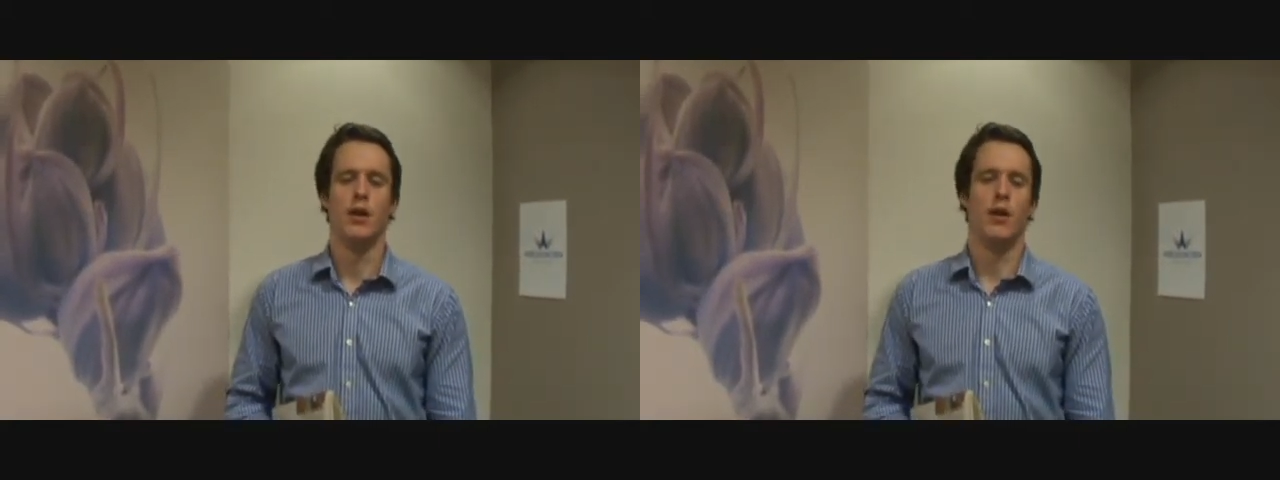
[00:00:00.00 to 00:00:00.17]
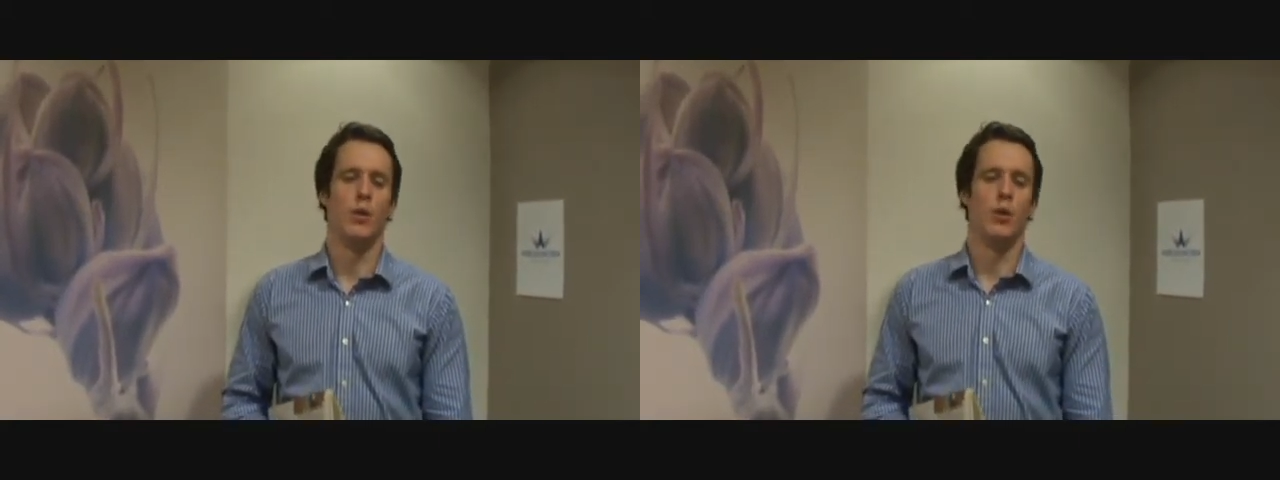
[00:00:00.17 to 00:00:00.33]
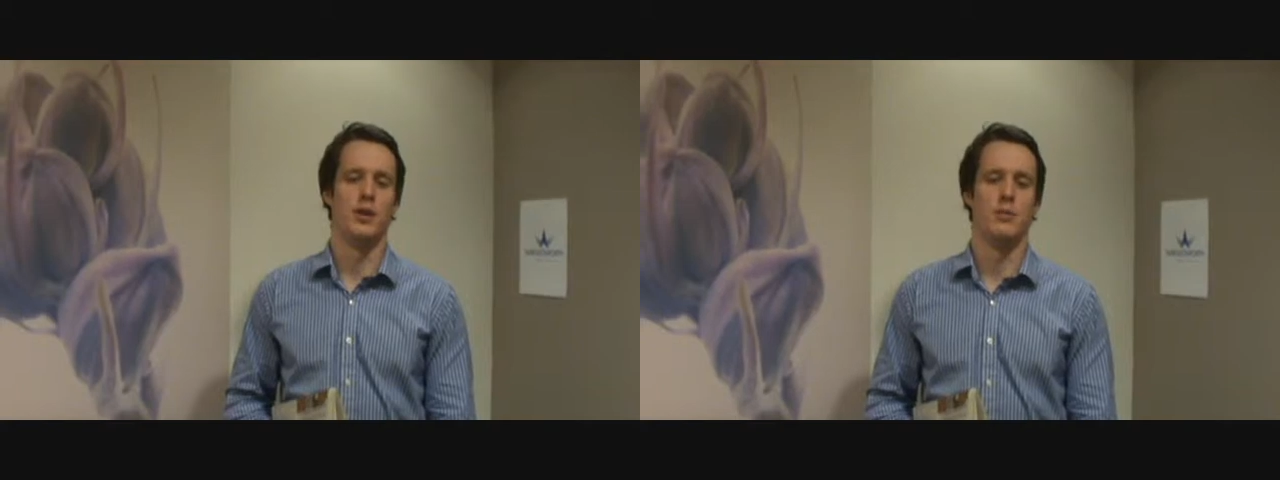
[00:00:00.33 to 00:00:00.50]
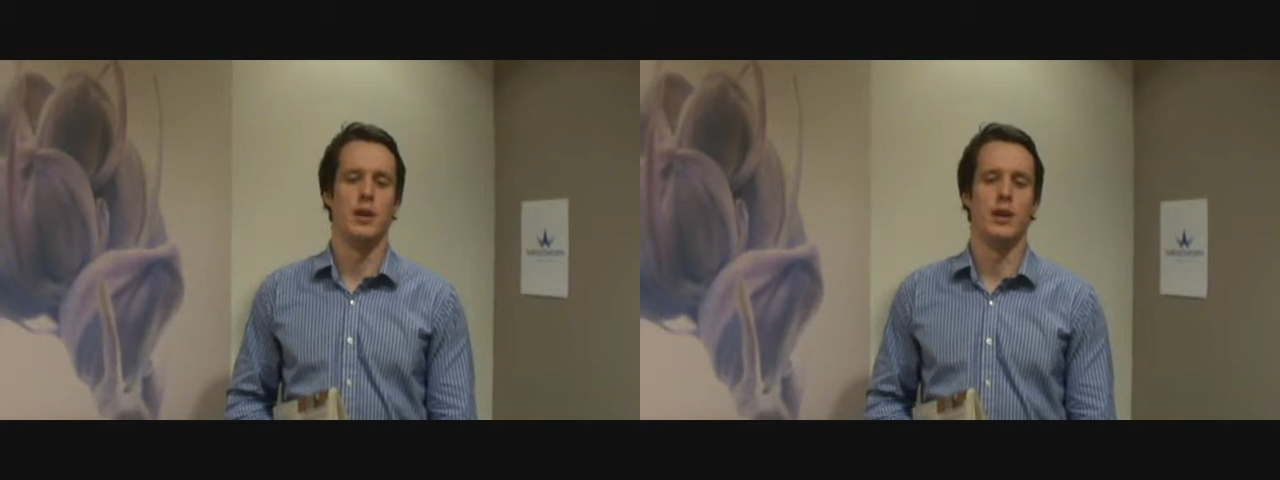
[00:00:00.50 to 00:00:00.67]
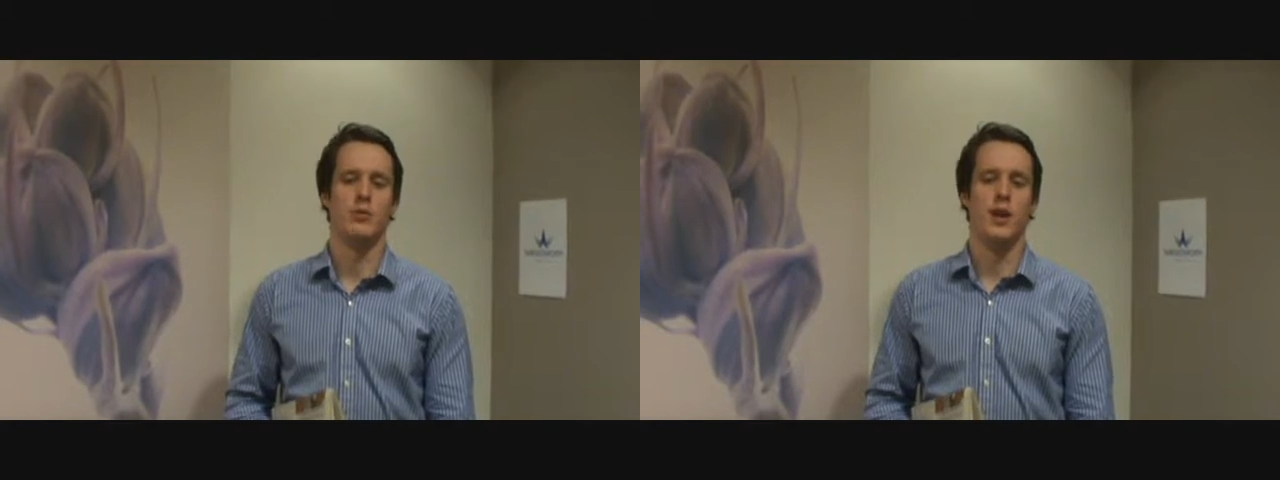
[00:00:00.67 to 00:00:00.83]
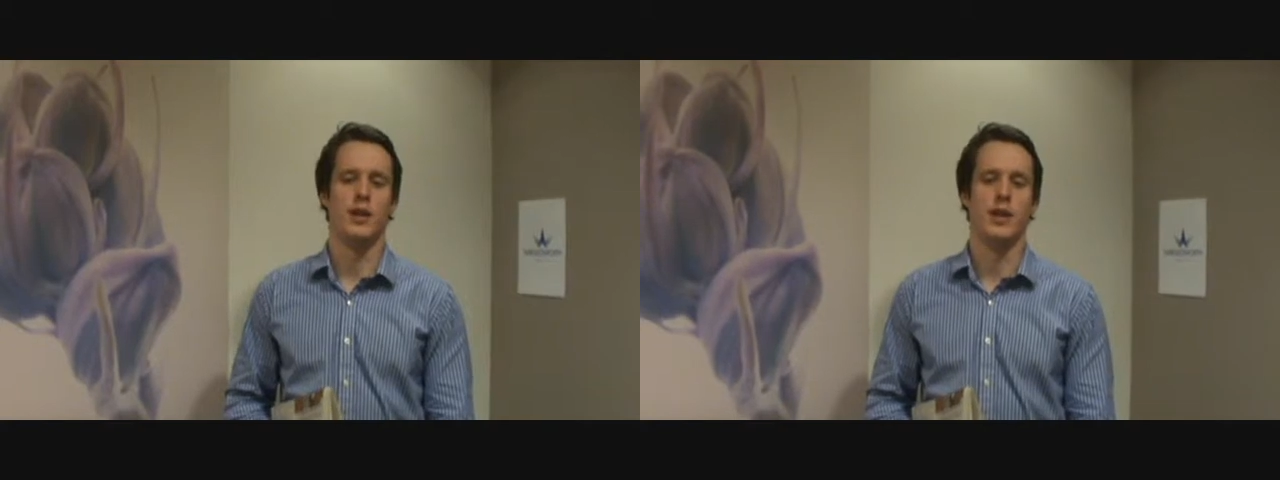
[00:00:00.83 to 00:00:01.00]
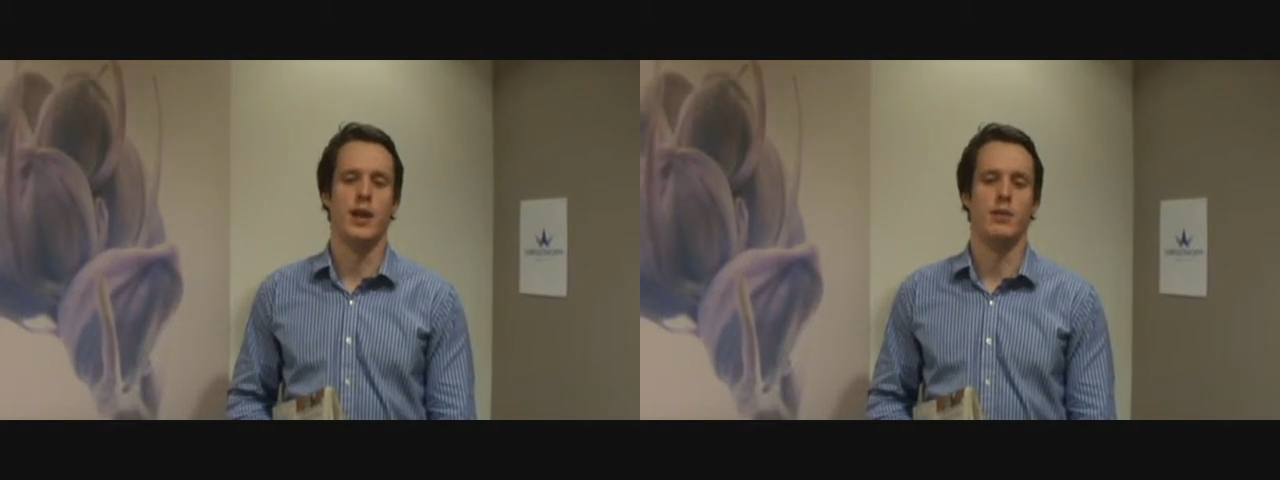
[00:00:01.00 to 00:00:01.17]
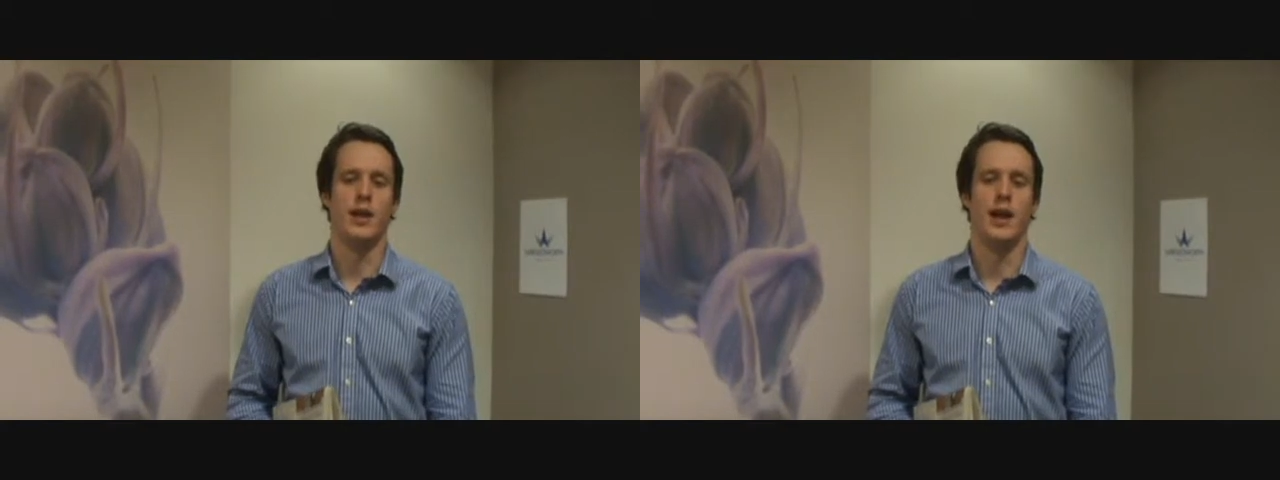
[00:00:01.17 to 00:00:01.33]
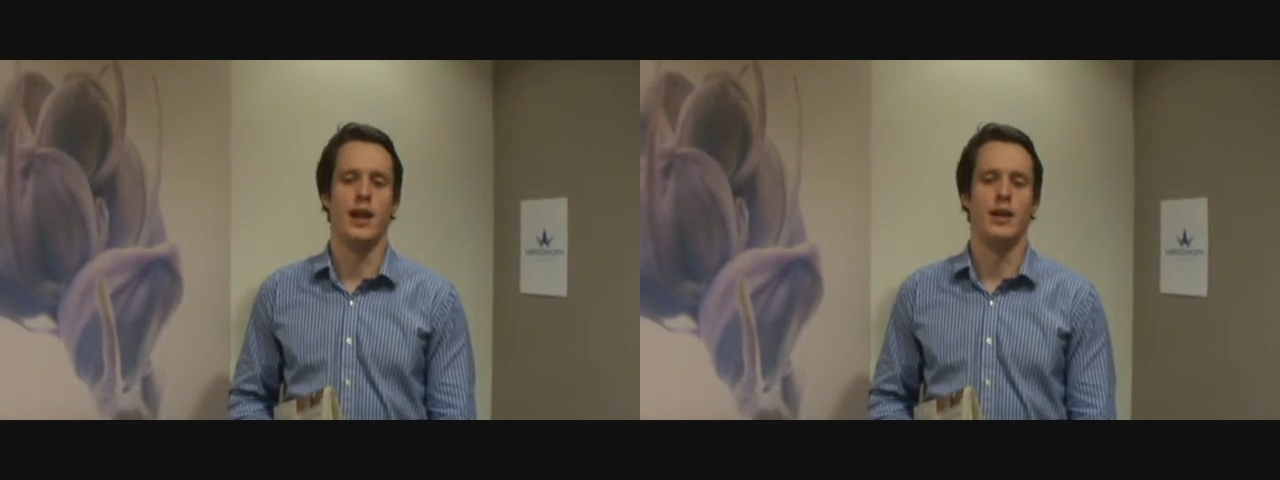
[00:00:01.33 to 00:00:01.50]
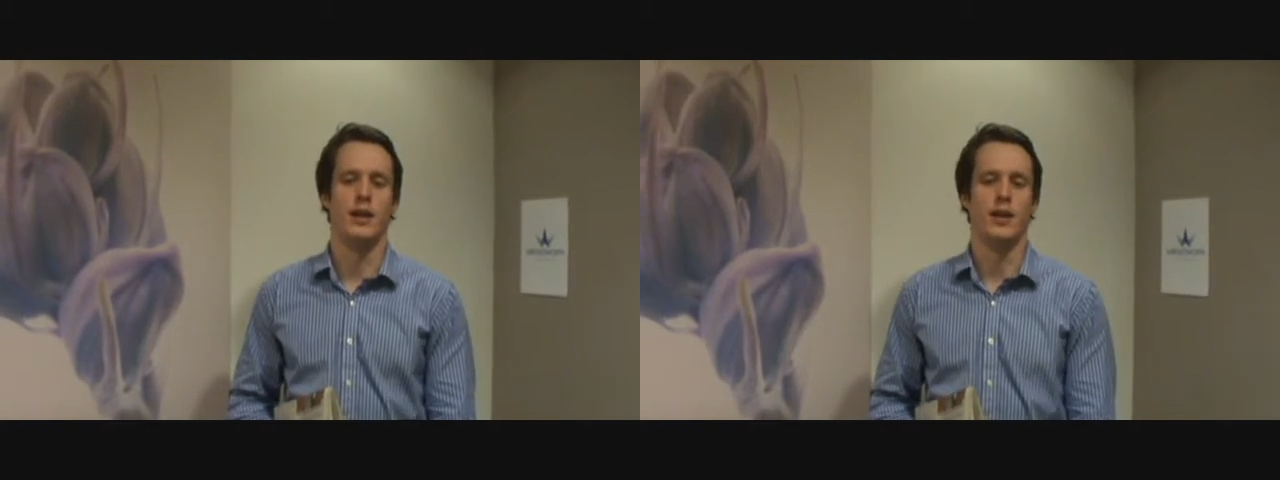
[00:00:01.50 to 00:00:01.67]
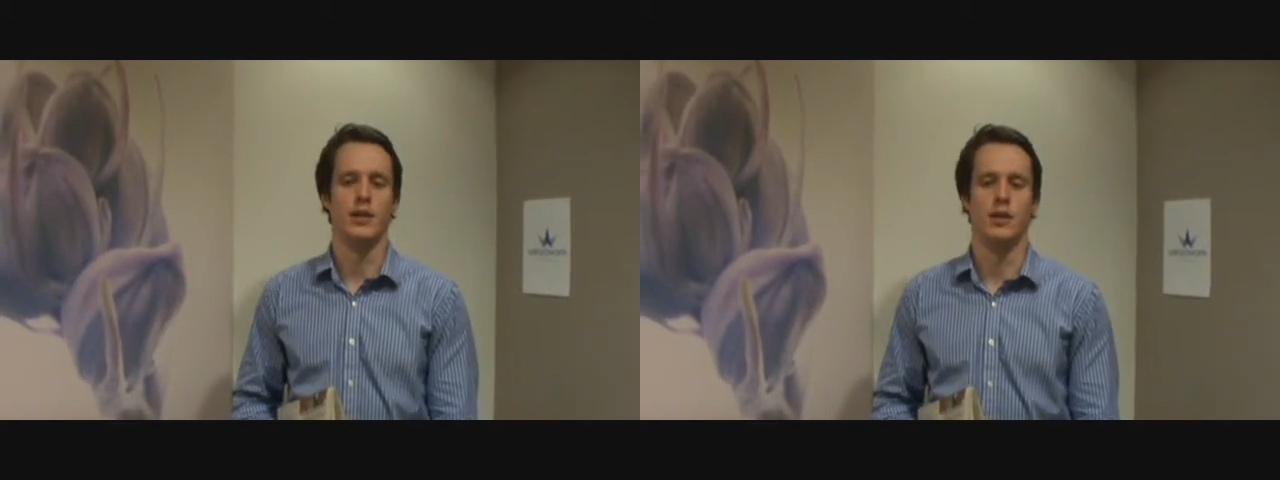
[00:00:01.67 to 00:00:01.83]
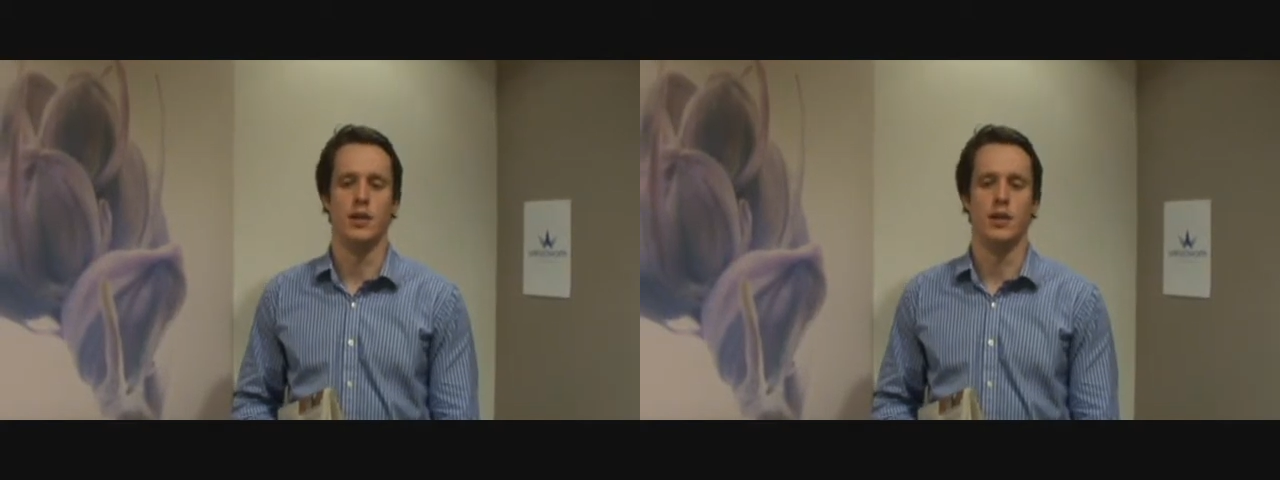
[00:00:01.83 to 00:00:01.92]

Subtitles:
otherwise it may drag down net lending